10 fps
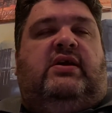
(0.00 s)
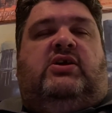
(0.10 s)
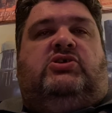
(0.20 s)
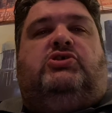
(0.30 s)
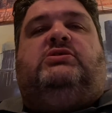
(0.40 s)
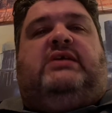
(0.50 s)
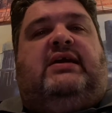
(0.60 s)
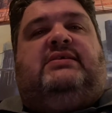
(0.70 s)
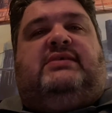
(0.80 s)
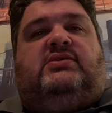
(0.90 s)
Shouldn't take
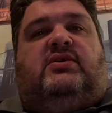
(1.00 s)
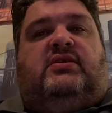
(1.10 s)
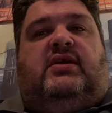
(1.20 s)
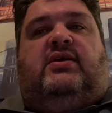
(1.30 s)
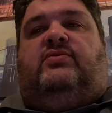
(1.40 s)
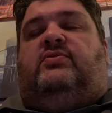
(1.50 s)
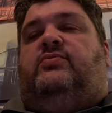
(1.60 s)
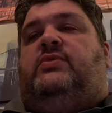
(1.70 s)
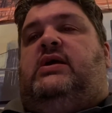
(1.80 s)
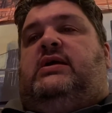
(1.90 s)
us as long to get through.
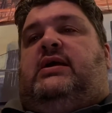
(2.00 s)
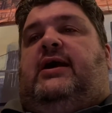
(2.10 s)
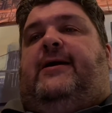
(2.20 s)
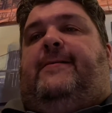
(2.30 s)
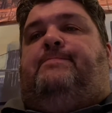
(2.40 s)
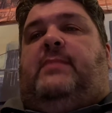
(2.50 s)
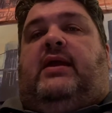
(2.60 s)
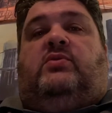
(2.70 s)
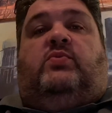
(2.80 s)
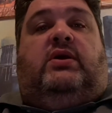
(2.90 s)

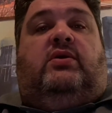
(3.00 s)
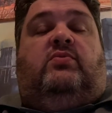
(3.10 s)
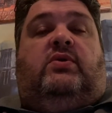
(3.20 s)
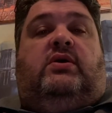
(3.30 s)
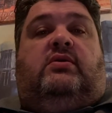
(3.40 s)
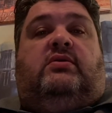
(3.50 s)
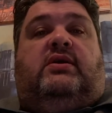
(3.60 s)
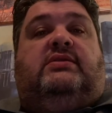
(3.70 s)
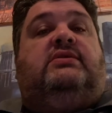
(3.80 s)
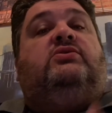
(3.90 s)
And we will
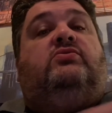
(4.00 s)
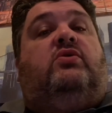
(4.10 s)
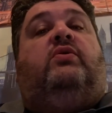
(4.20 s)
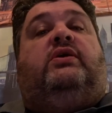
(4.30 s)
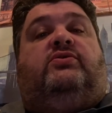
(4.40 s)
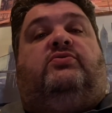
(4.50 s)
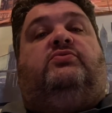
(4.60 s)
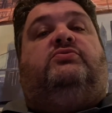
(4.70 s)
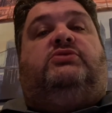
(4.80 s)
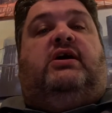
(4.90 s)
continue going
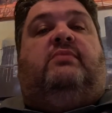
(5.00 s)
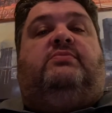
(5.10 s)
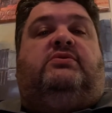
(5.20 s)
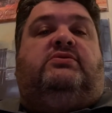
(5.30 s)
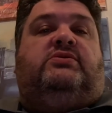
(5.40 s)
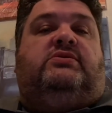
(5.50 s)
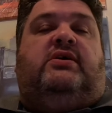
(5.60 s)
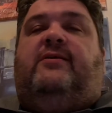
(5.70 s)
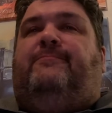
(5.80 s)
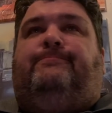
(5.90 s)
through chapters
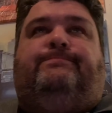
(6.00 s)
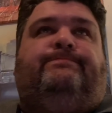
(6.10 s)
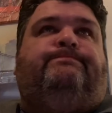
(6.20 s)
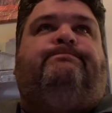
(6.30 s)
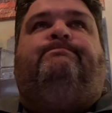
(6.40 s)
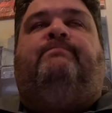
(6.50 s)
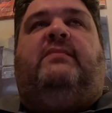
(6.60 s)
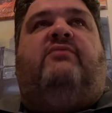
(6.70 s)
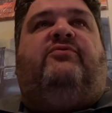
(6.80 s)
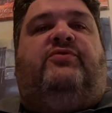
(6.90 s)

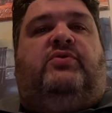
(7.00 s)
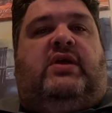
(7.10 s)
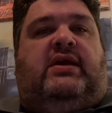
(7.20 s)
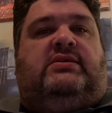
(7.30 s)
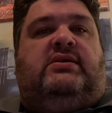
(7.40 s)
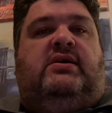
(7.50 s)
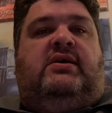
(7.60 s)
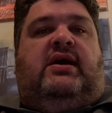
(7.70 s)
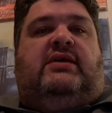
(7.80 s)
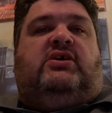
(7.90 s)
every few days,
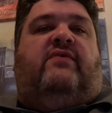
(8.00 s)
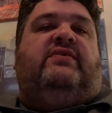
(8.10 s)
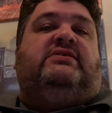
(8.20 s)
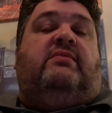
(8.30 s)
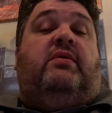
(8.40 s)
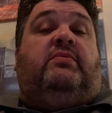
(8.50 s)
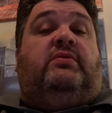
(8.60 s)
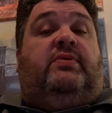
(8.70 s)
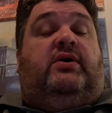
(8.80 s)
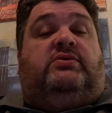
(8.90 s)
as often as I'm able to
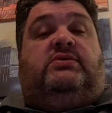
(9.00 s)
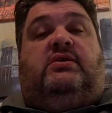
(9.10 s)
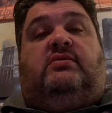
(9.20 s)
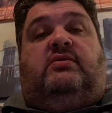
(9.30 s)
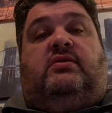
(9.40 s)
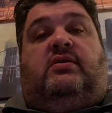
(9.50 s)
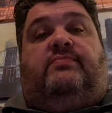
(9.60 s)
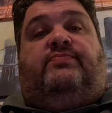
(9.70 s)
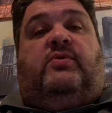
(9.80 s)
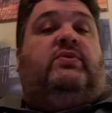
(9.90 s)
post. And
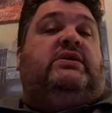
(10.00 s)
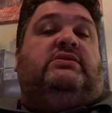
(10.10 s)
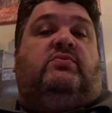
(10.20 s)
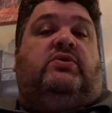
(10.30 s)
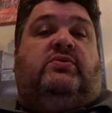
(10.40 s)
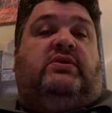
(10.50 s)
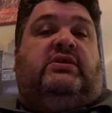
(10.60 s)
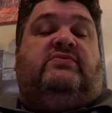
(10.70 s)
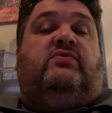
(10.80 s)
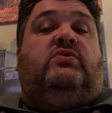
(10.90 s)
the reason we're doing
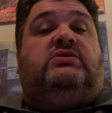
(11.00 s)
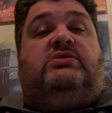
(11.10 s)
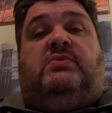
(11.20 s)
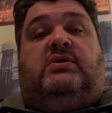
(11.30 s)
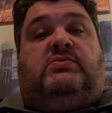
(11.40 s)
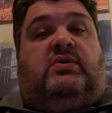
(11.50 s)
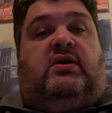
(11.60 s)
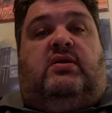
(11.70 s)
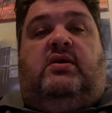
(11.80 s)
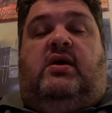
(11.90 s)
this, of course, is because we're all